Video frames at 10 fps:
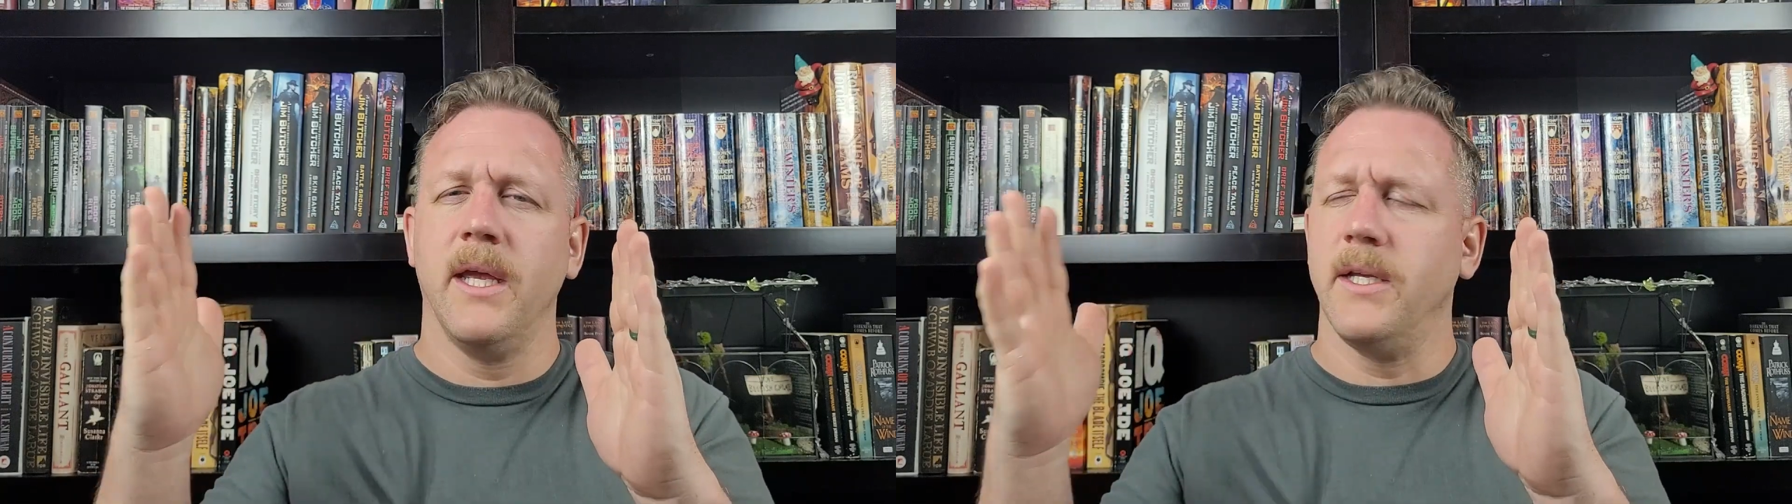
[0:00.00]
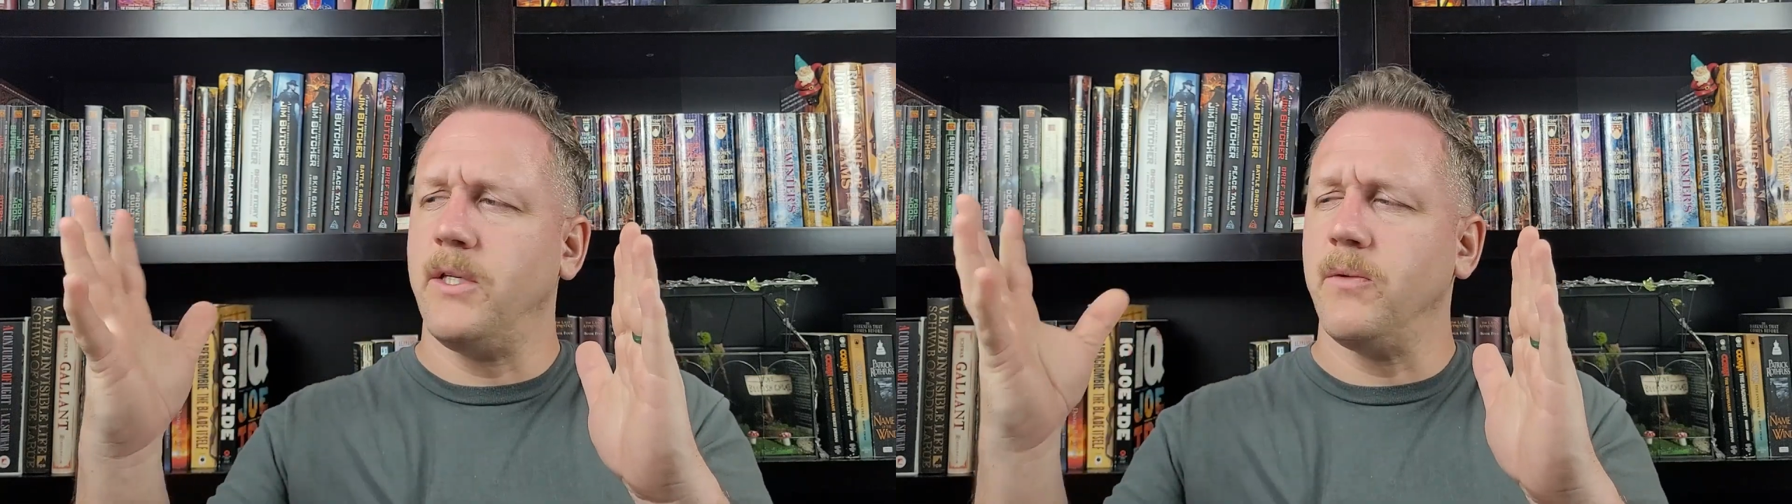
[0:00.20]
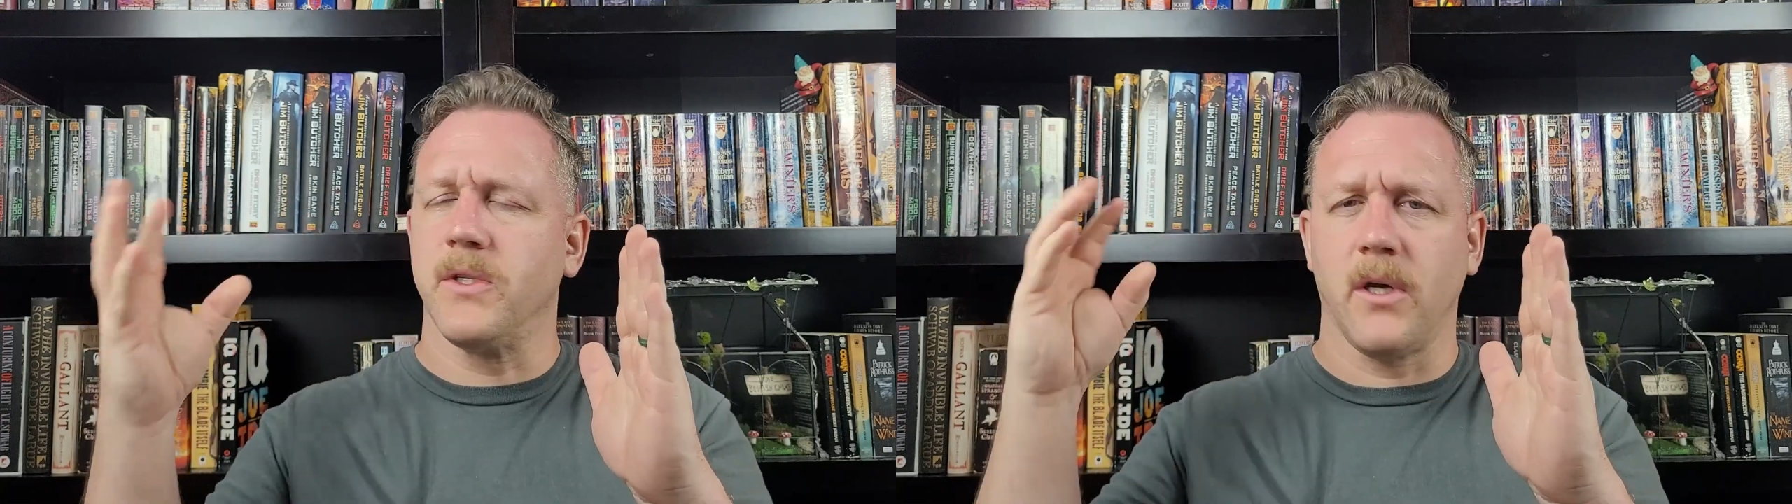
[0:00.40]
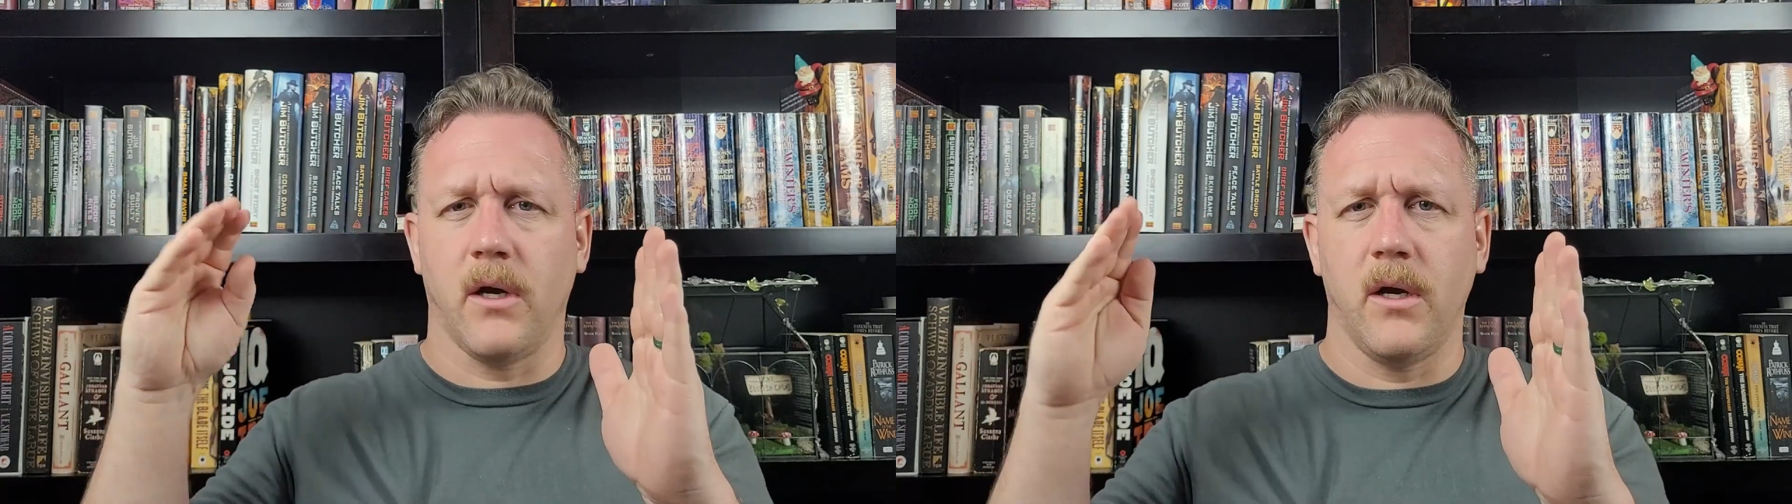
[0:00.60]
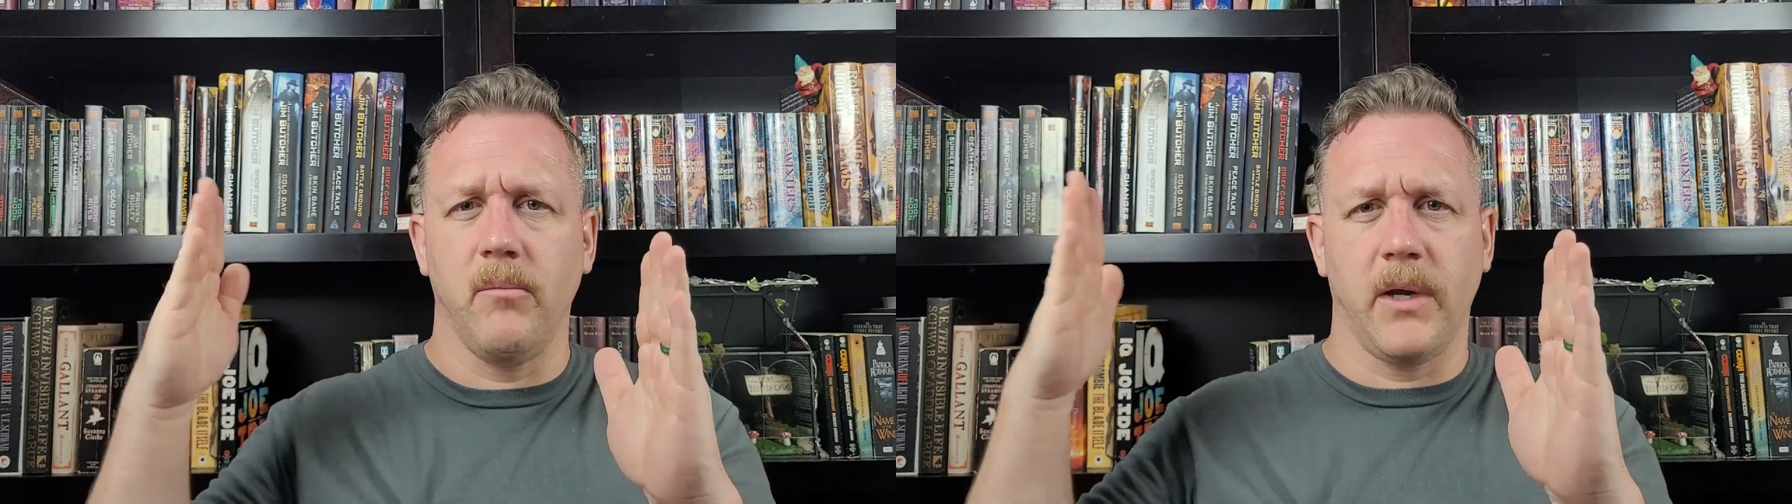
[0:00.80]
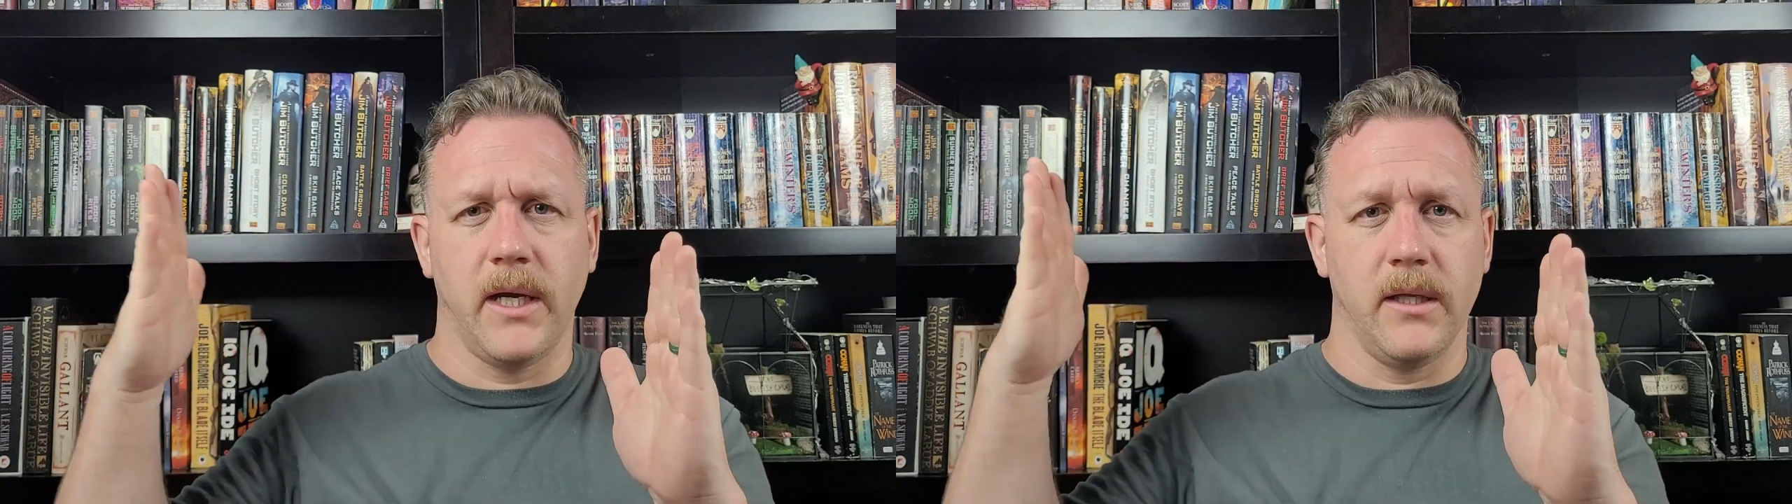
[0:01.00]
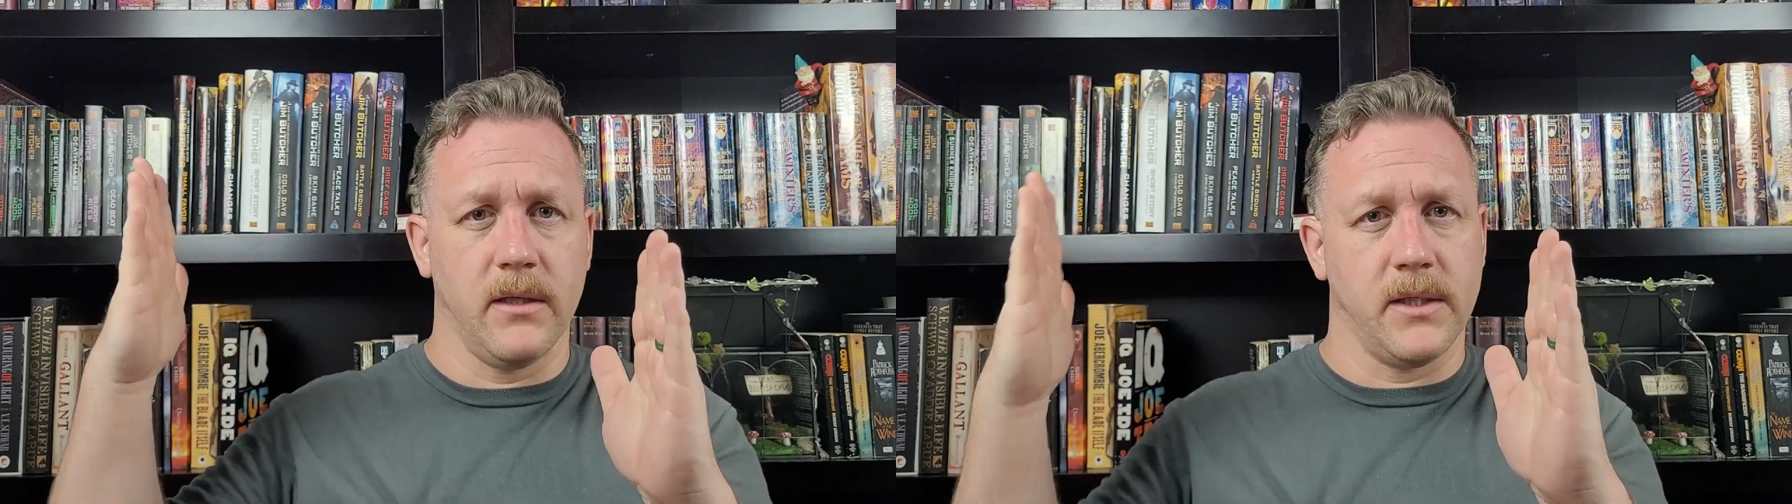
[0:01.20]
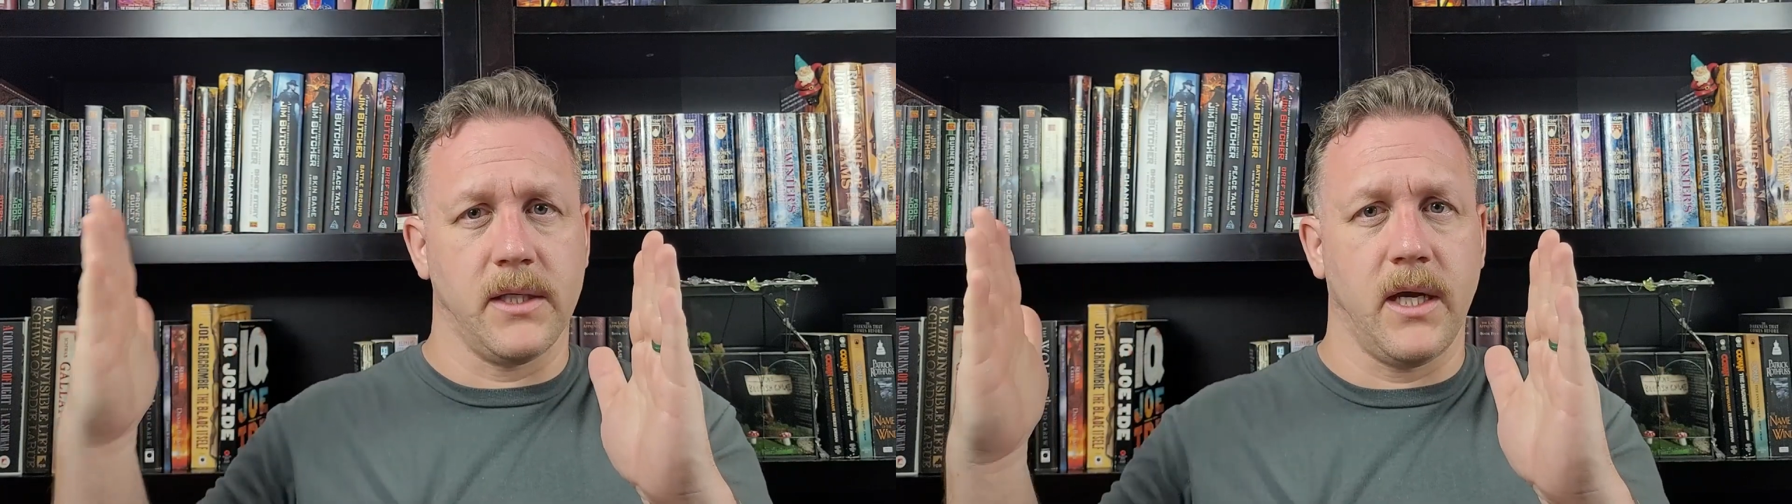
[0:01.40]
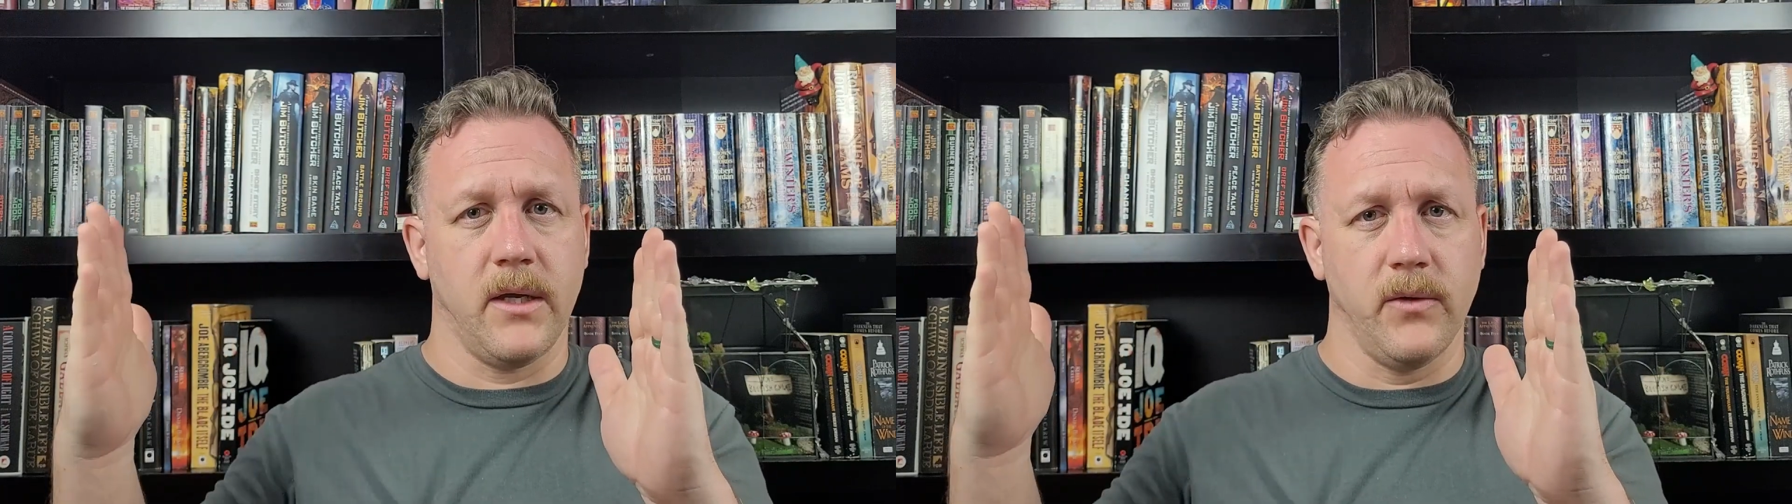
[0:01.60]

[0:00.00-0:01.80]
And she was taught by Lestat,